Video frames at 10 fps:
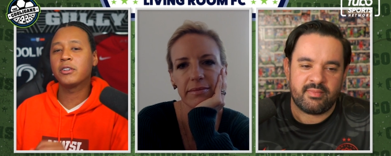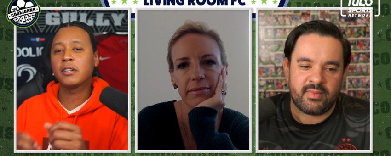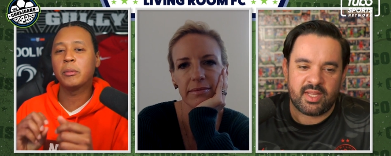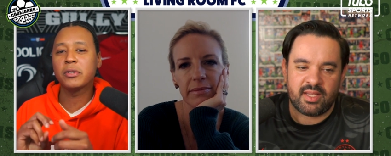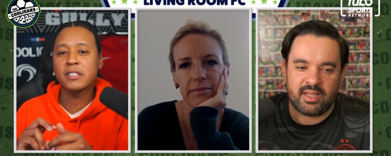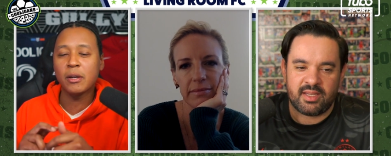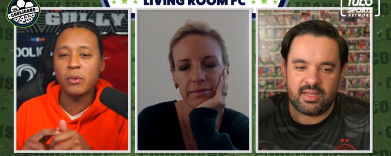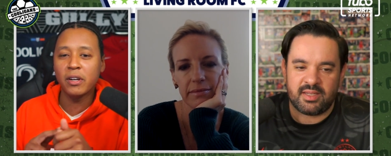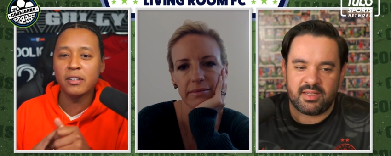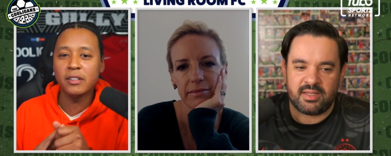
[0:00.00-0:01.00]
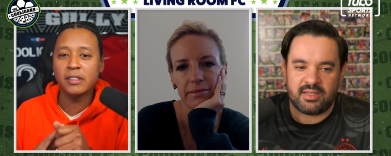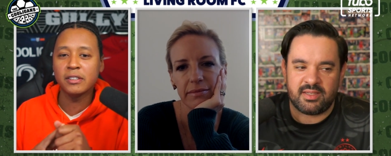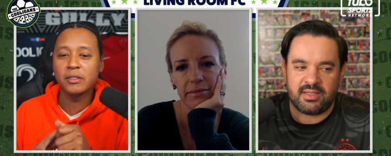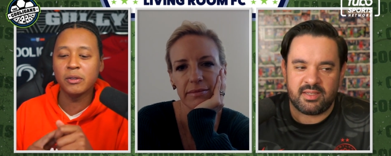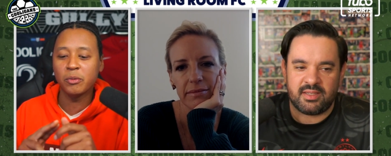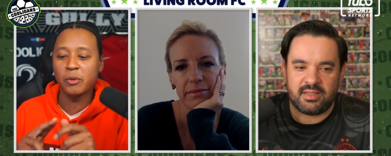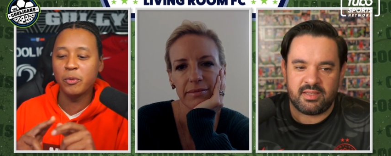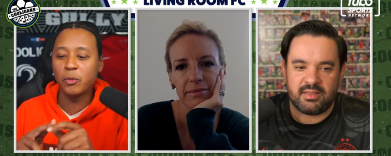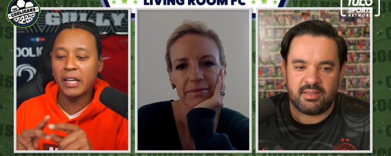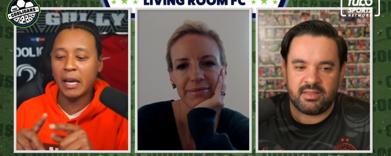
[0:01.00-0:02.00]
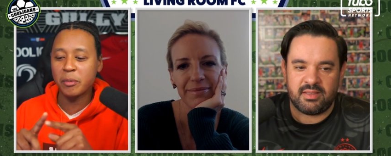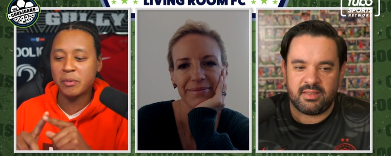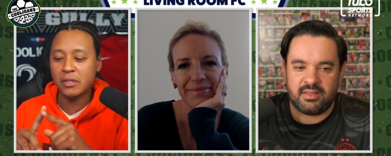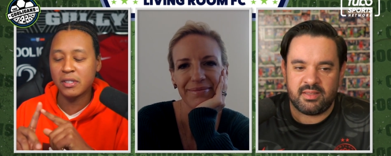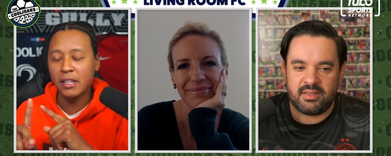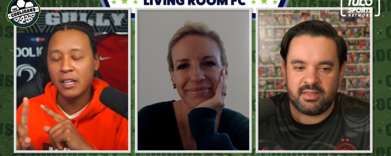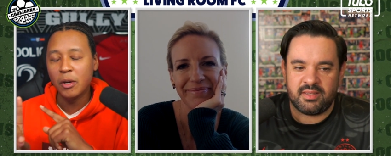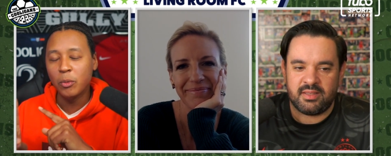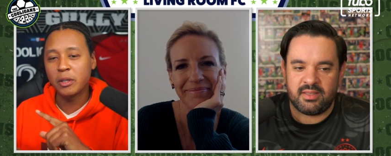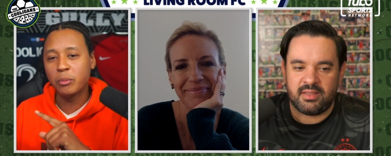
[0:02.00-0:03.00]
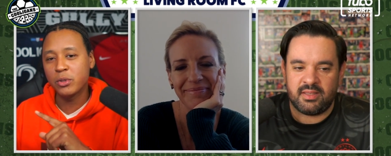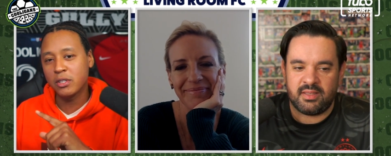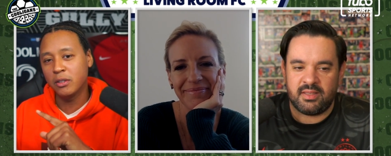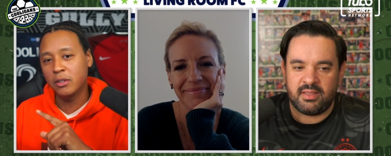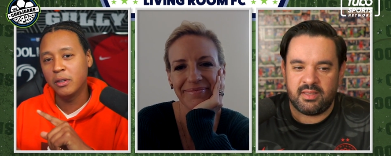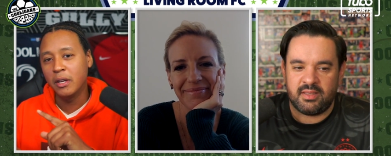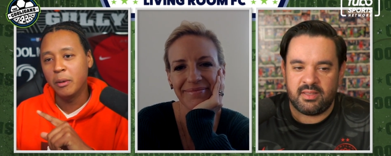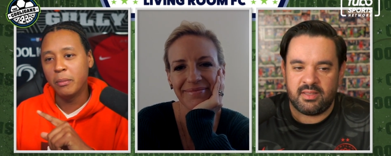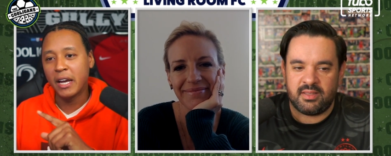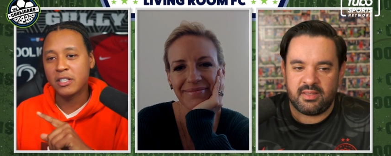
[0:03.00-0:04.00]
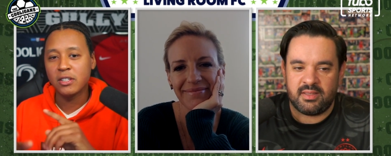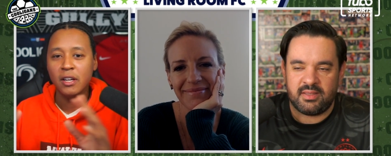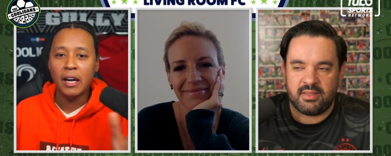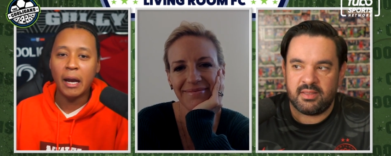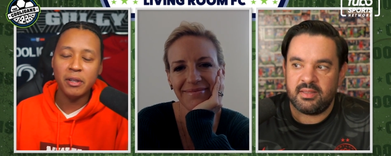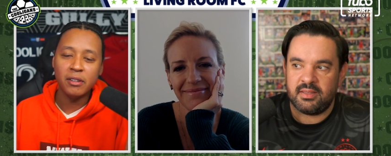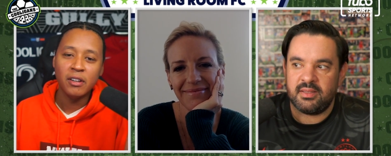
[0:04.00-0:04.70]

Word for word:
Speaker 1: couple things I wanted to uh, re- recap, especially with the Brazil match. I mean,